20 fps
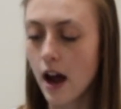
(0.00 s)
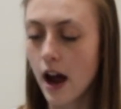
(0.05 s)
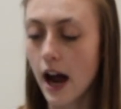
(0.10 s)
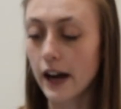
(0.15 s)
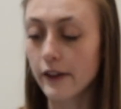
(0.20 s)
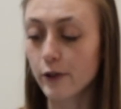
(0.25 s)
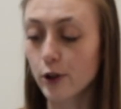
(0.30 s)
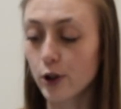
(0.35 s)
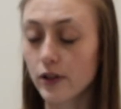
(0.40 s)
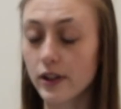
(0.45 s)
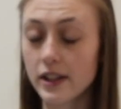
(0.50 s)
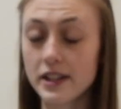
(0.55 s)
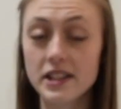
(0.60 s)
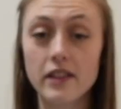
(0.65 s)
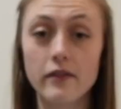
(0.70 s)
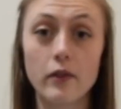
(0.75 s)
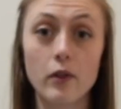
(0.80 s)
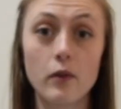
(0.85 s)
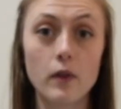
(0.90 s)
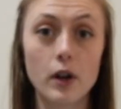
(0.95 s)
I've heard these
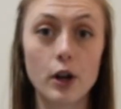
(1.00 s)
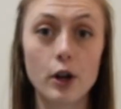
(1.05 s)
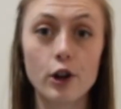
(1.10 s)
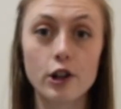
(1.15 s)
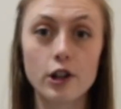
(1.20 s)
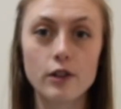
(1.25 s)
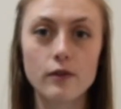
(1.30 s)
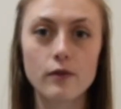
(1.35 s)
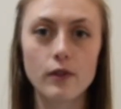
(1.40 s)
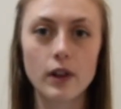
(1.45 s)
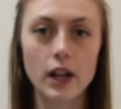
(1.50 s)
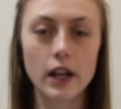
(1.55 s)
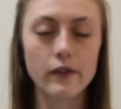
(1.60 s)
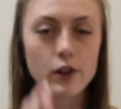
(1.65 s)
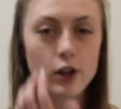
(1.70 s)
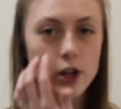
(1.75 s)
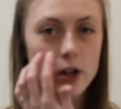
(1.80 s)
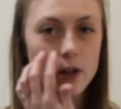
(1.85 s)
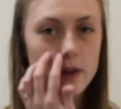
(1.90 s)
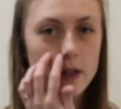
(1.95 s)
have a very good
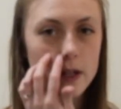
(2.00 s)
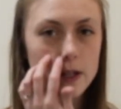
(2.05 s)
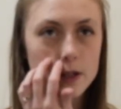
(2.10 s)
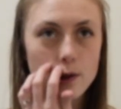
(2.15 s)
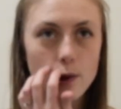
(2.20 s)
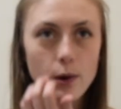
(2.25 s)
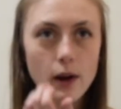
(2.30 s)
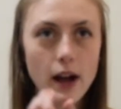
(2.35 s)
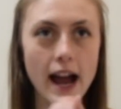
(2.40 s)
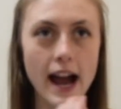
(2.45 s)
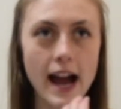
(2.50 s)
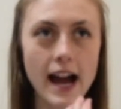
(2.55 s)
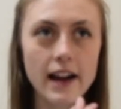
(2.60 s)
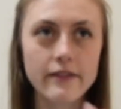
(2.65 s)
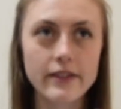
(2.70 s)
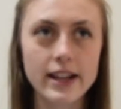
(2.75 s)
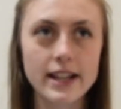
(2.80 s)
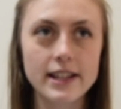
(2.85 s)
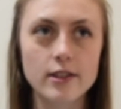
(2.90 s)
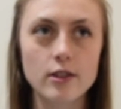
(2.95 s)
flavor. They don't
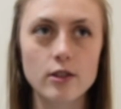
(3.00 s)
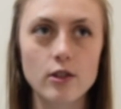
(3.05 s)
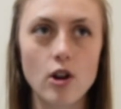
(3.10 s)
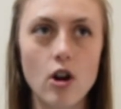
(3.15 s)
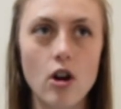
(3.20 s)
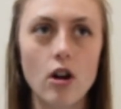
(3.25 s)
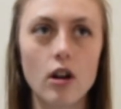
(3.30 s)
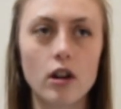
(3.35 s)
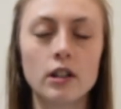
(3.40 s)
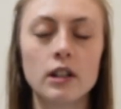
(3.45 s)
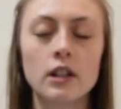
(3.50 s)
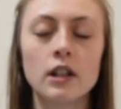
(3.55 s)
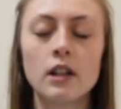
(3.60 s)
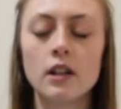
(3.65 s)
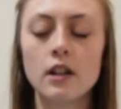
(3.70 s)
have as long